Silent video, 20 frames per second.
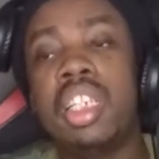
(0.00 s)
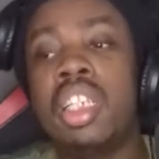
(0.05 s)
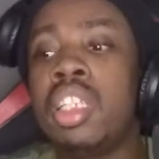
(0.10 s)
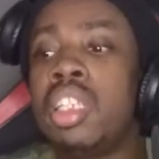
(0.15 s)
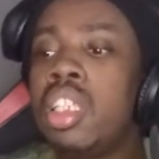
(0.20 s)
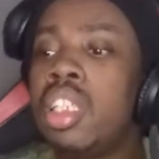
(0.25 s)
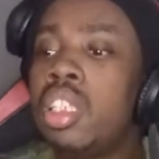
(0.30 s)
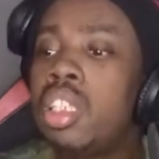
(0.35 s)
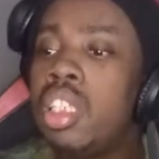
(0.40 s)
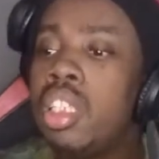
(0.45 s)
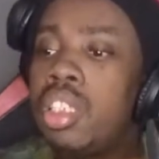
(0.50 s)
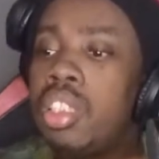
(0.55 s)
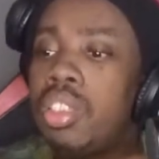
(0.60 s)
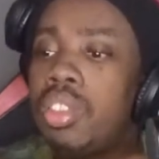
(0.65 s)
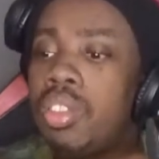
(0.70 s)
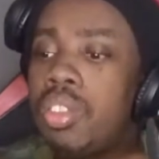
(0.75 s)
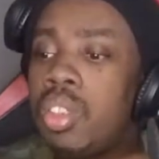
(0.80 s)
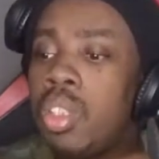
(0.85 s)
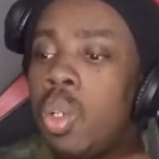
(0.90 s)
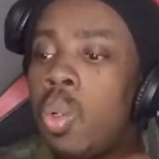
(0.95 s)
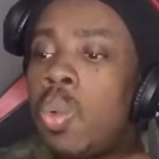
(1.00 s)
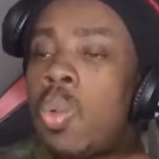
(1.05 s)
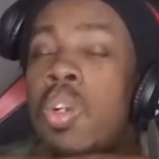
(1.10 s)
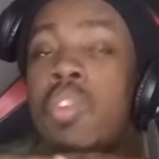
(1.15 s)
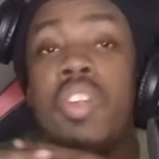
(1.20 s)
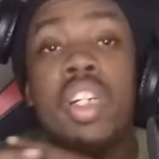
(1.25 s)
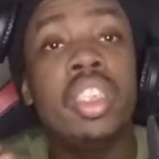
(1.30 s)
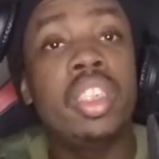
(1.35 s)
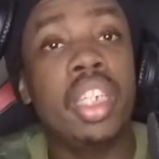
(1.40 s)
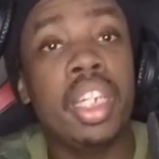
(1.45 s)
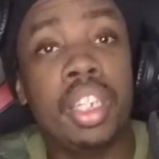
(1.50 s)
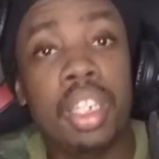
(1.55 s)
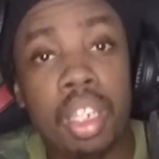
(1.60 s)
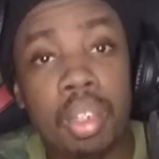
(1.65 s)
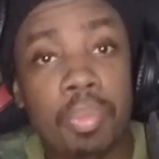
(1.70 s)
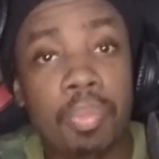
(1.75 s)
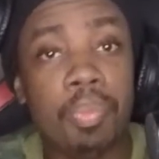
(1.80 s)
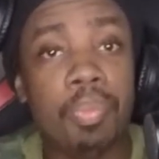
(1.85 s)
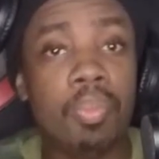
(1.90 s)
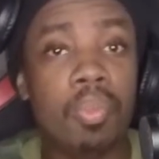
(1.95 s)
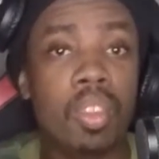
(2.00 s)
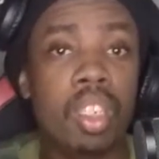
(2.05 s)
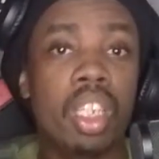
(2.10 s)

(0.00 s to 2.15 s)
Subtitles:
It overtake him.